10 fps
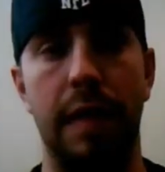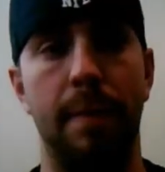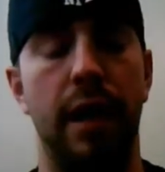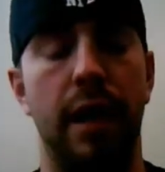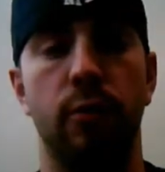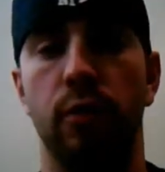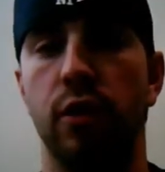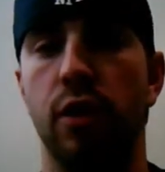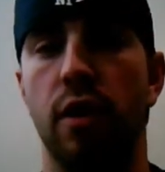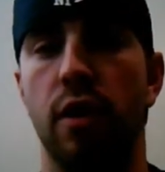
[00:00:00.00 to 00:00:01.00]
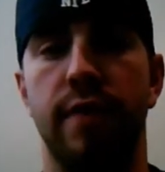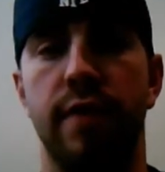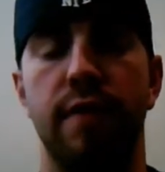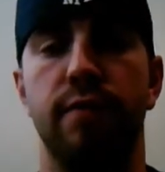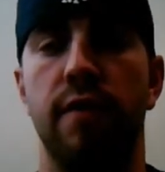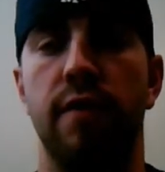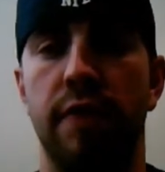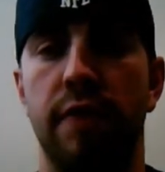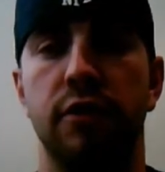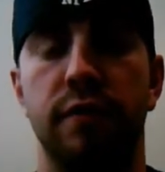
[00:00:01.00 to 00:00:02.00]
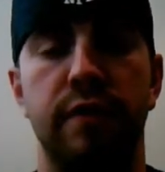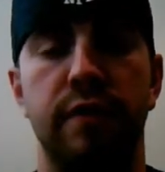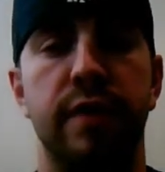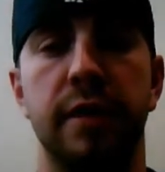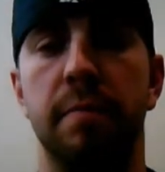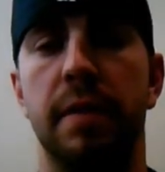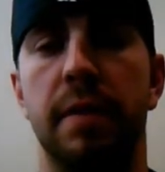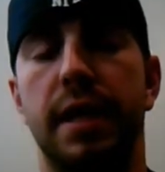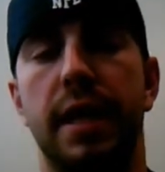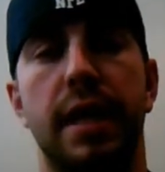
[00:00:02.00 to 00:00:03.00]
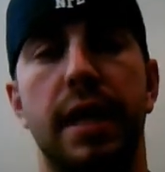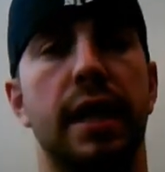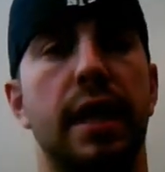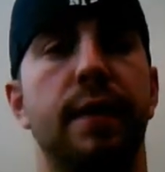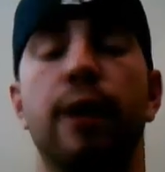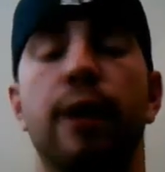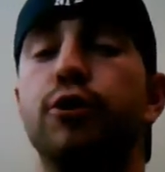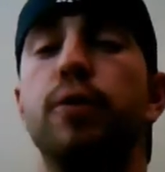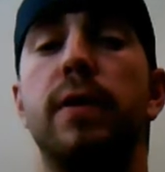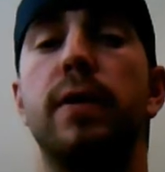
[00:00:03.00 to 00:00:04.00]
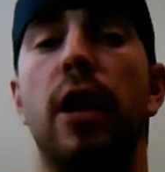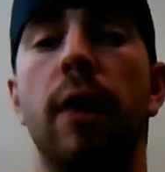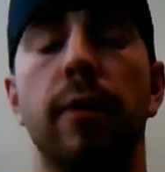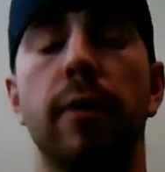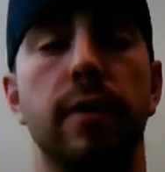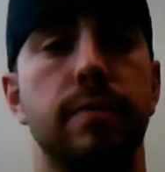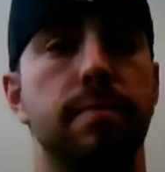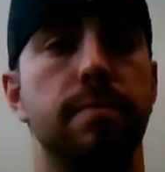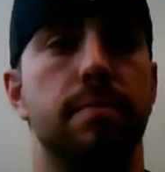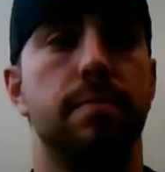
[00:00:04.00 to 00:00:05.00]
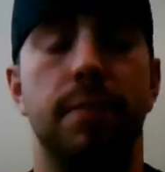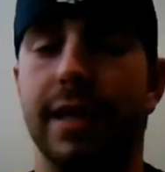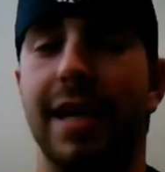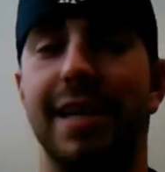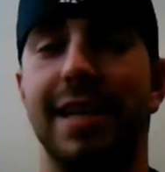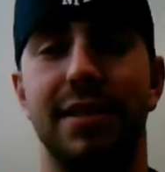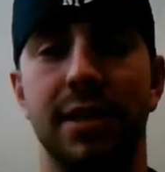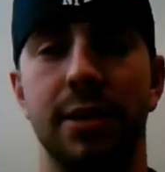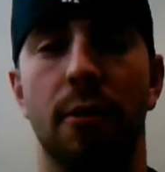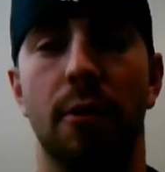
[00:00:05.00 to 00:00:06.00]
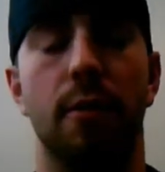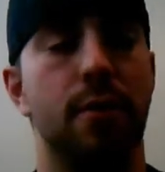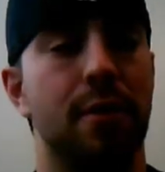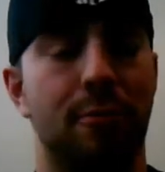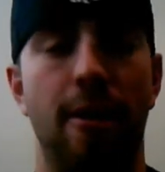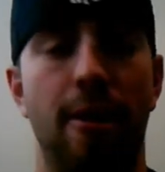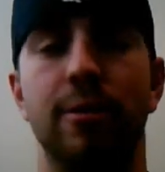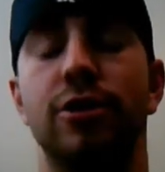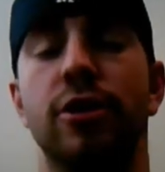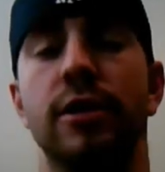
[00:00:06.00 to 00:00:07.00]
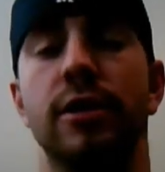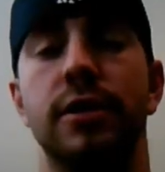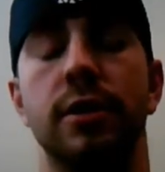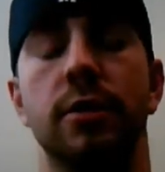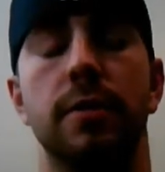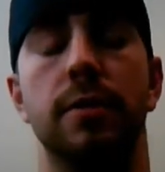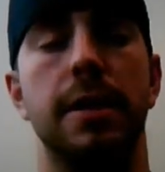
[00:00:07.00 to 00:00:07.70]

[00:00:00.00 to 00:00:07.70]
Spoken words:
came out were that was Big Venom, El Chupacabra, Big Daddy Steele, The Promise Sean Steele,